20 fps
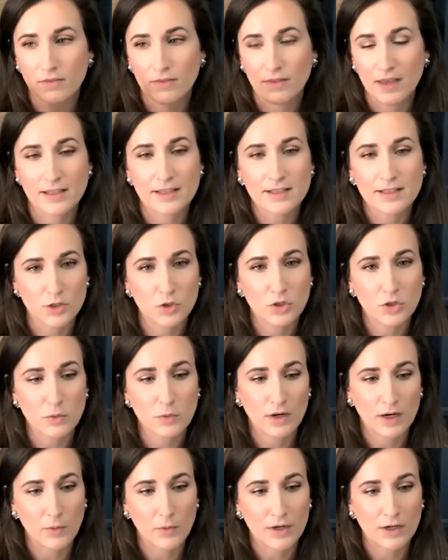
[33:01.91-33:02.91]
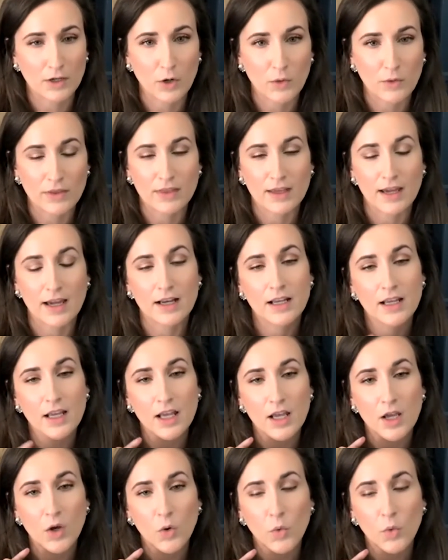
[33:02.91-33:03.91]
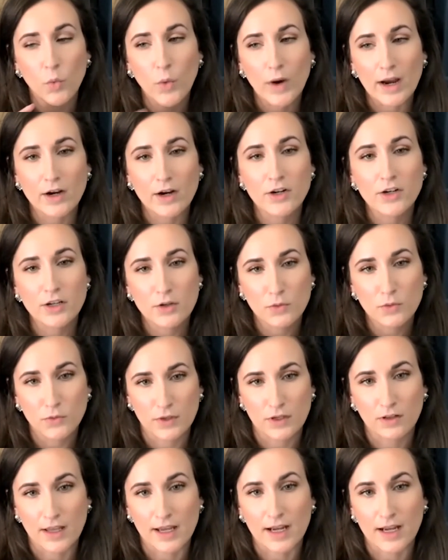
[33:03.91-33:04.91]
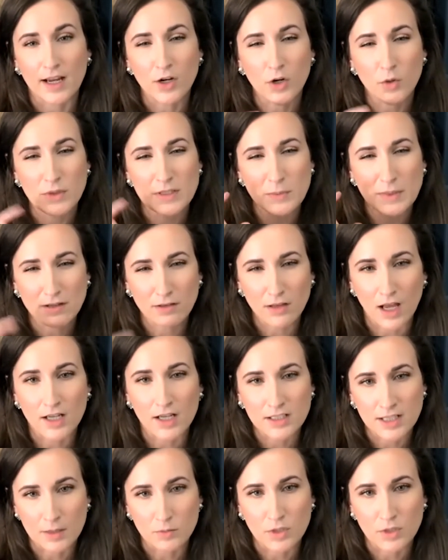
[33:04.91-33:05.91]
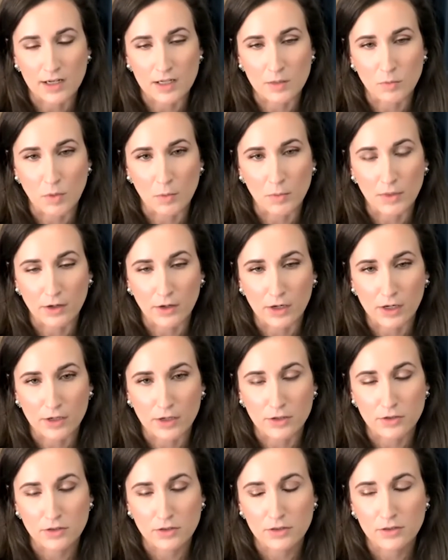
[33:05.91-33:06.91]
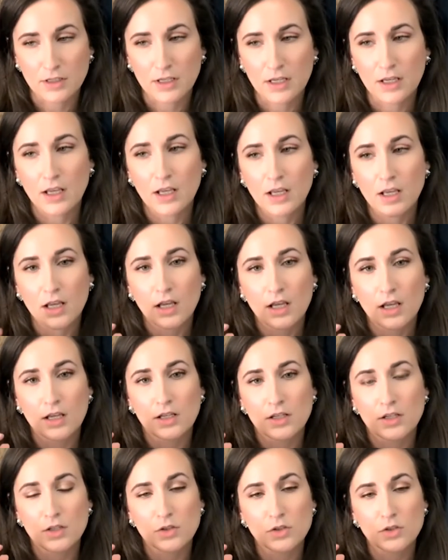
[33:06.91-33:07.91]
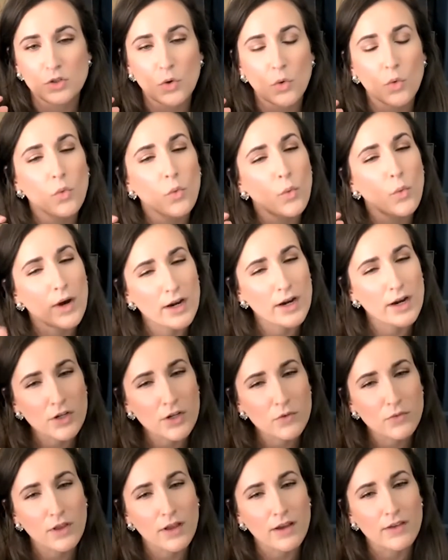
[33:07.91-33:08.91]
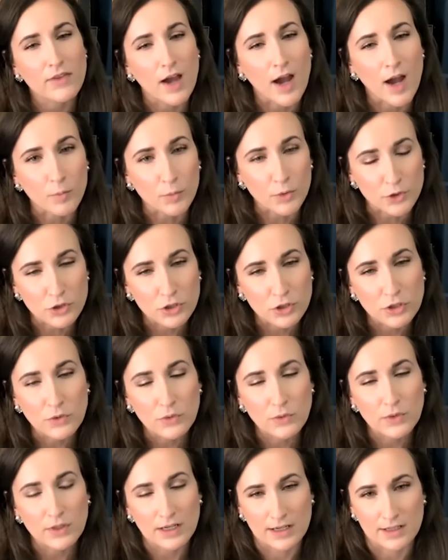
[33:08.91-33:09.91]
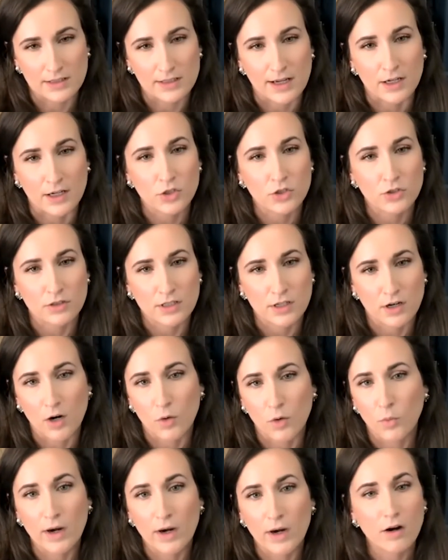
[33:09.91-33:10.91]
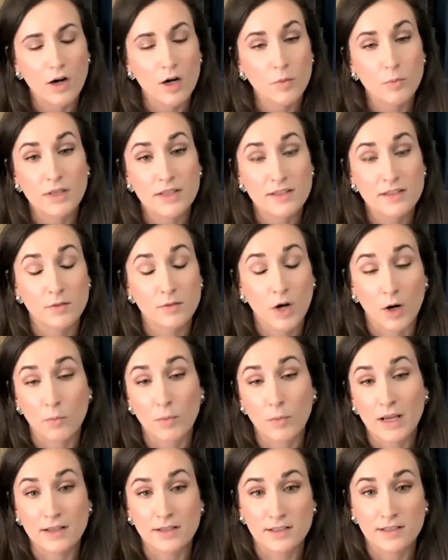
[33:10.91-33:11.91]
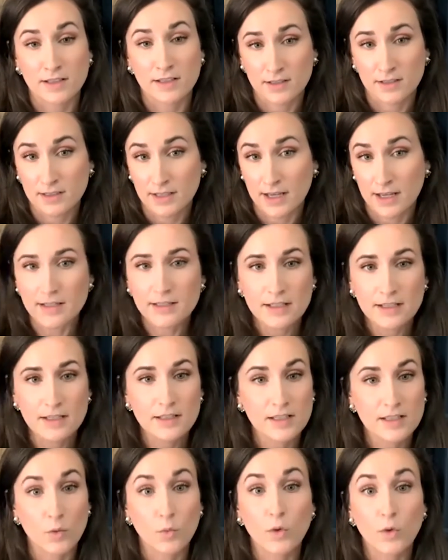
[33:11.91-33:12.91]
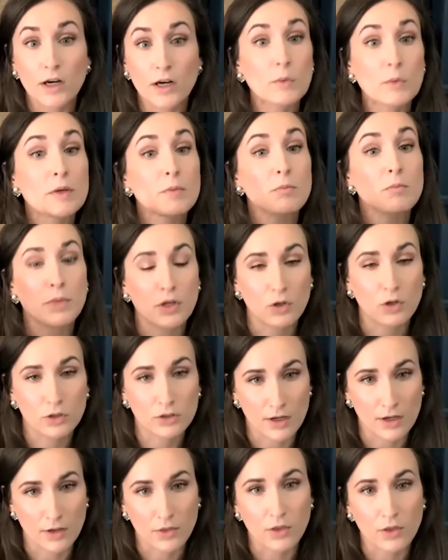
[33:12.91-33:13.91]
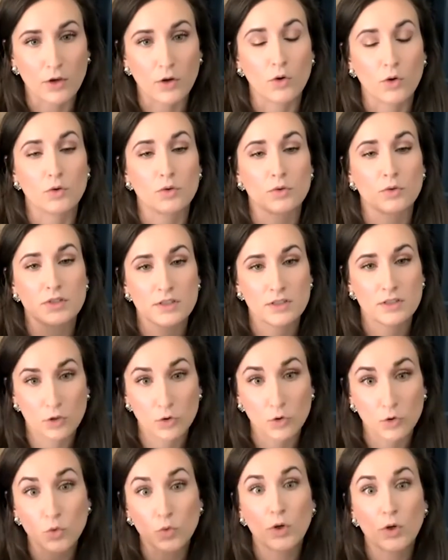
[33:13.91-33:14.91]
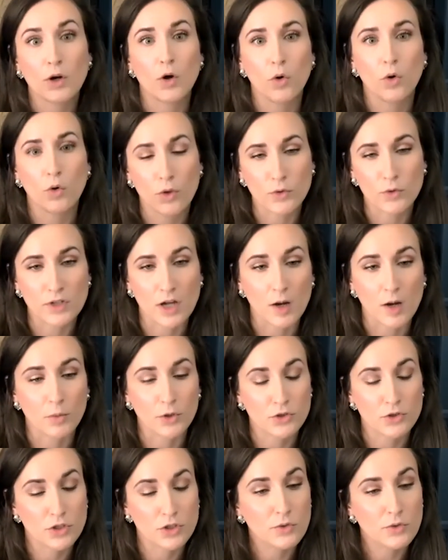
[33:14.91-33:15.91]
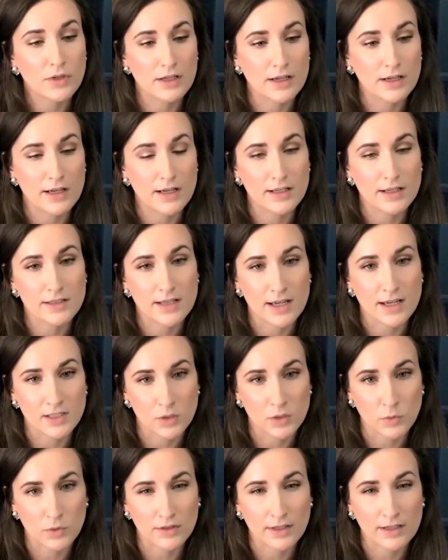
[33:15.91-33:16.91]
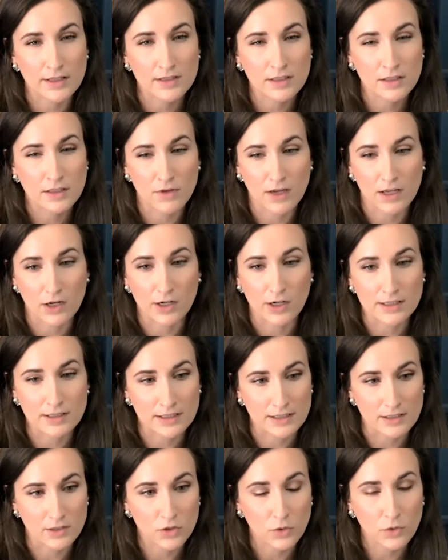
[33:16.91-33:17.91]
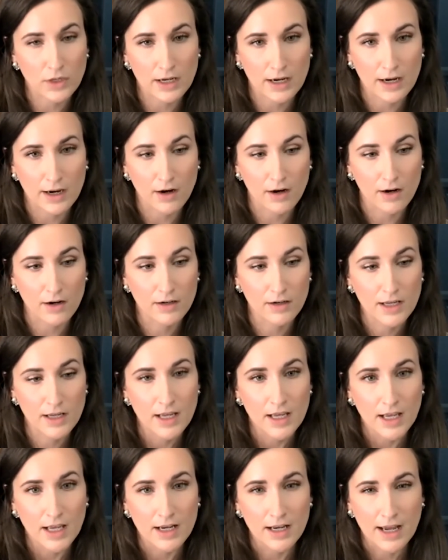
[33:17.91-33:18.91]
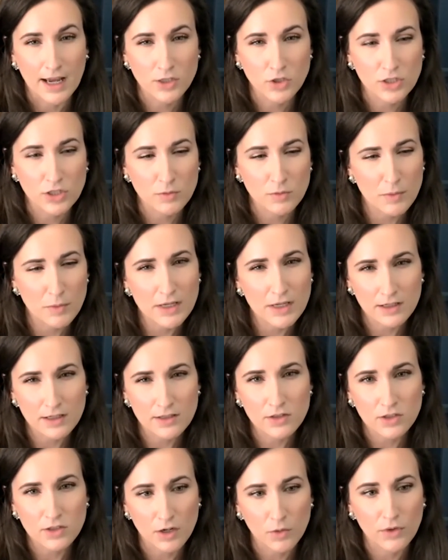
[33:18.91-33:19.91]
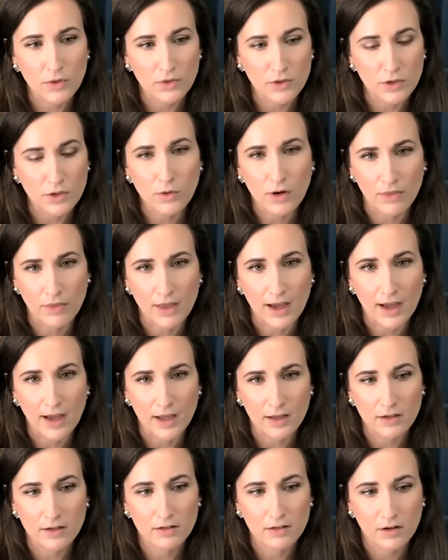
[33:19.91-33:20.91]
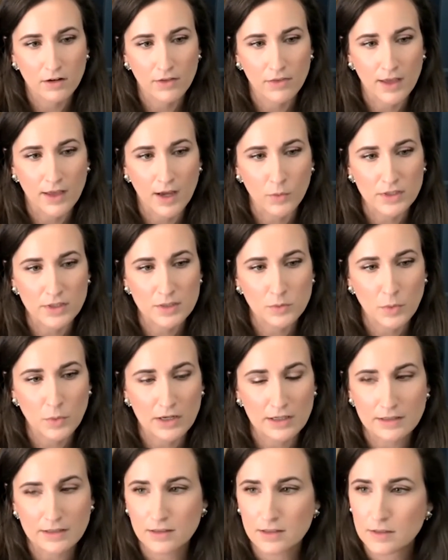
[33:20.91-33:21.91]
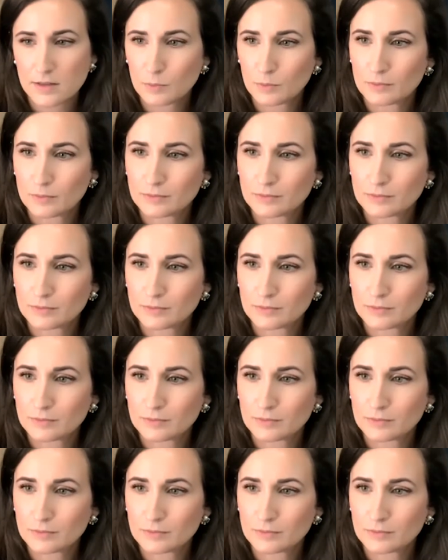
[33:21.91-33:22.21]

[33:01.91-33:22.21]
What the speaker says: That's actually where I want to go with that. Where do you feel like, I know we spent a lot of time talking about barriers. So where do you feel like the opportunities actually are? Where are our biggest successes, and where can we build on those to grow those opportunities as it relates to veteran dental care? And Ashley, maybe I can start with you on that response.